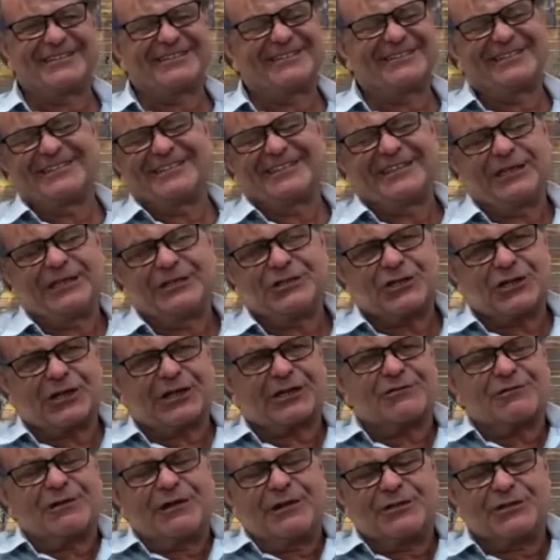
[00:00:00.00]

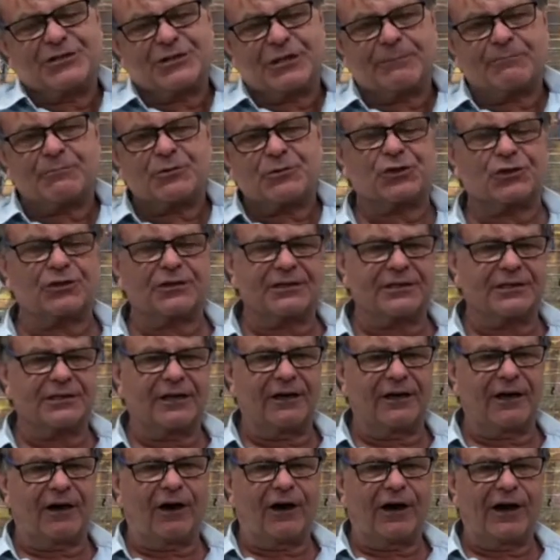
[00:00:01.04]
Egyptian
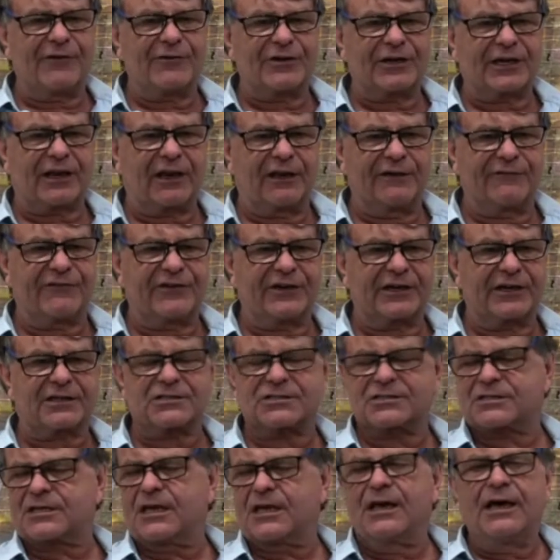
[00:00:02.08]

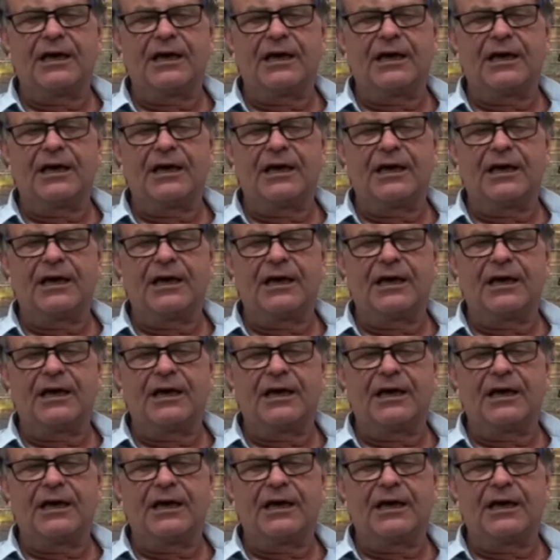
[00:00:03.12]
hieroglyphics,